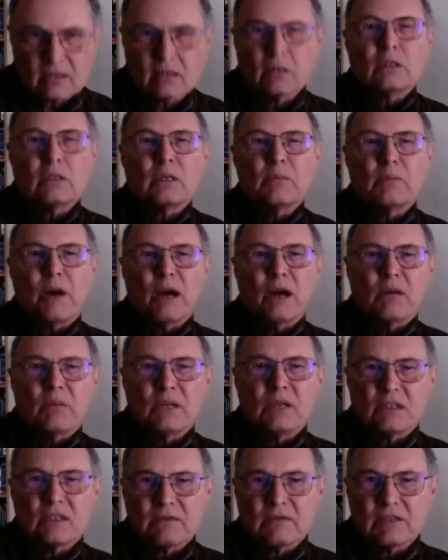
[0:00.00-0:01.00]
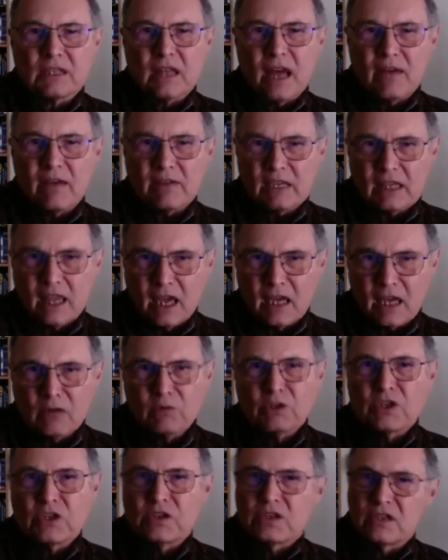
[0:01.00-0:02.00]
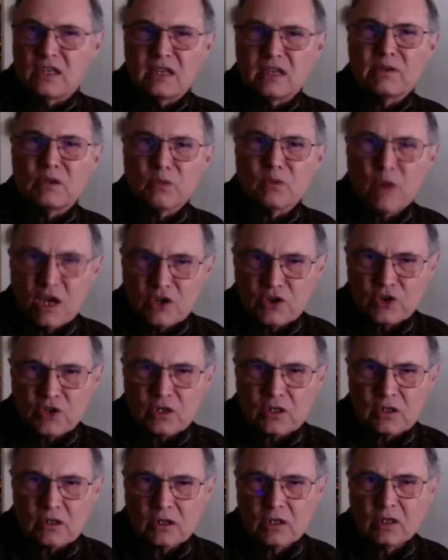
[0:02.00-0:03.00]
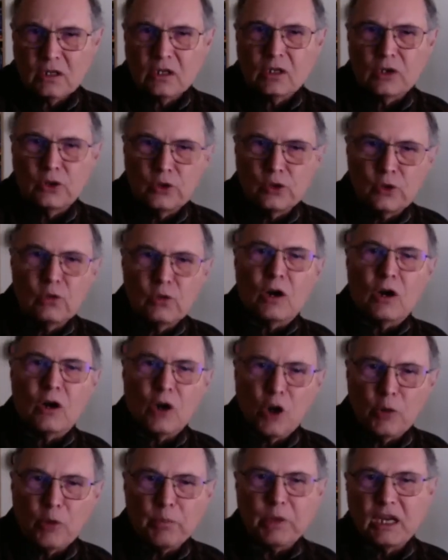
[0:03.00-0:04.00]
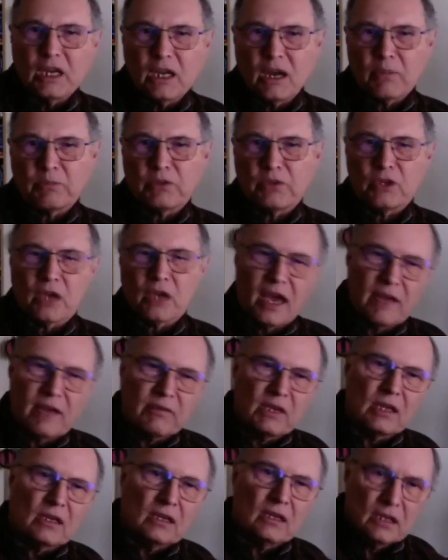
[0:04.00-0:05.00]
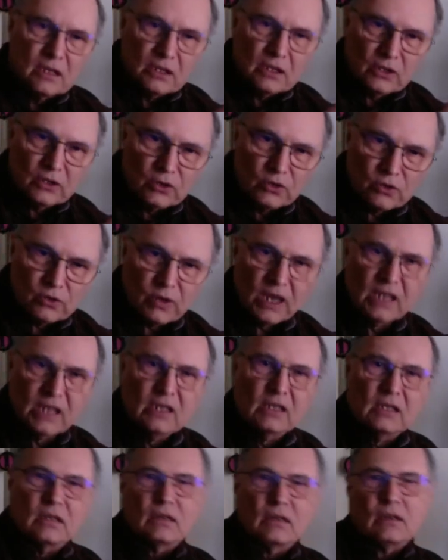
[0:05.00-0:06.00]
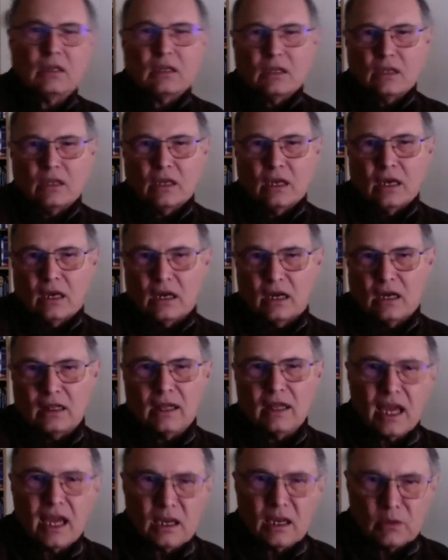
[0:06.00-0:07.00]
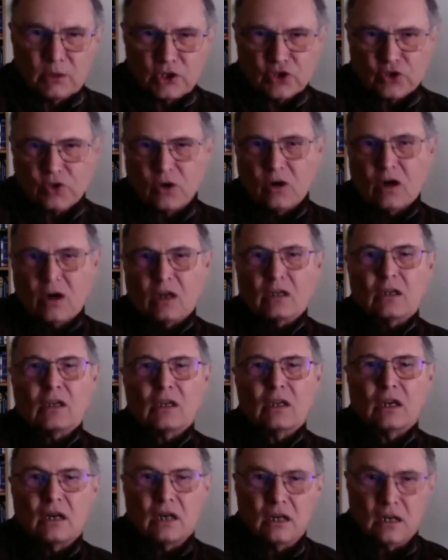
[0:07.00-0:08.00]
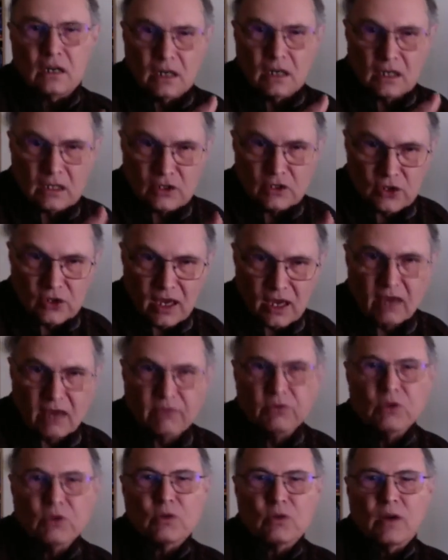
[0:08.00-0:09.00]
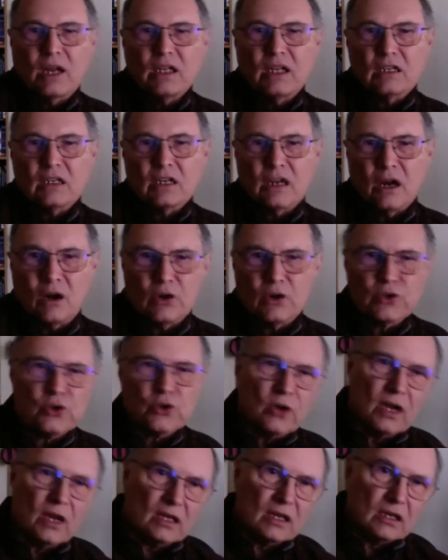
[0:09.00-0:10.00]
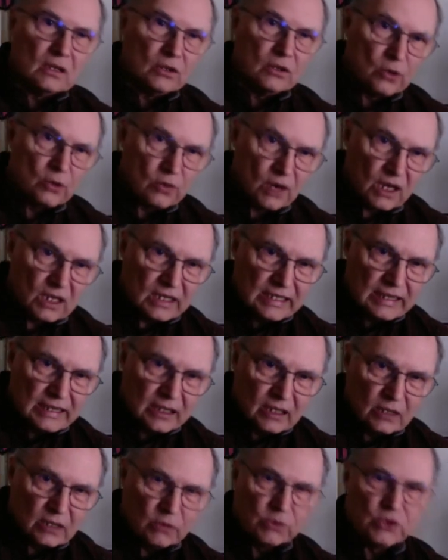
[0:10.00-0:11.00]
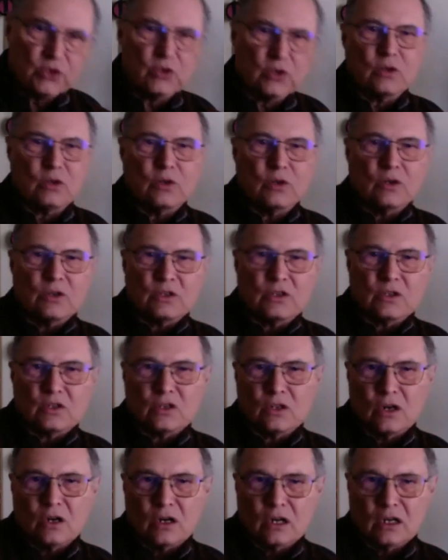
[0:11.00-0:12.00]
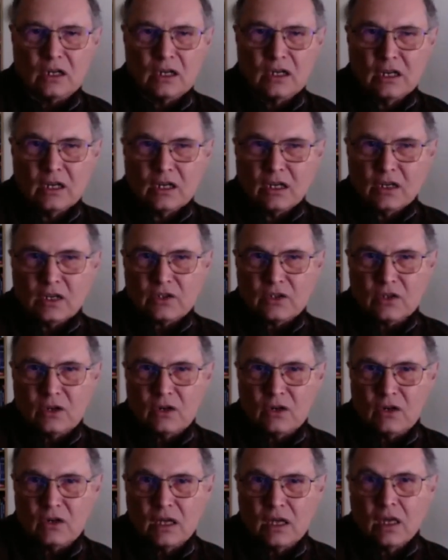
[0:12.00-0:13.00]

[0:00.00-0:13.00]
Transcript: departments of Slavic languages and even Russian who are opening up to having Ukrainian language taught, to have Ukrainian culture, Ukrainian literature courses taught. So